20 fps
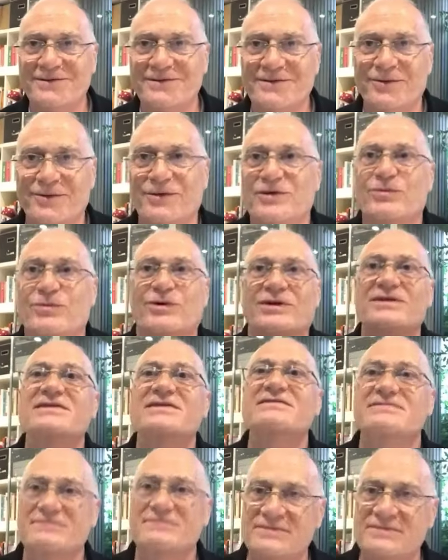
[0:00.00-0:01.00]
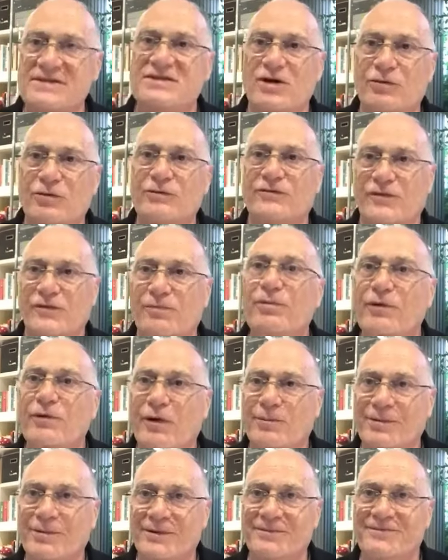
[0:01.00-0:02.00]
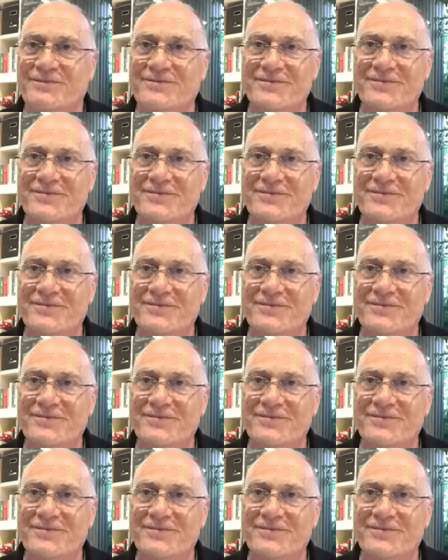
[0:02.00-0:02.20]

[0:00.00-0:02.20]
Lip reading: or you want to solve a problem.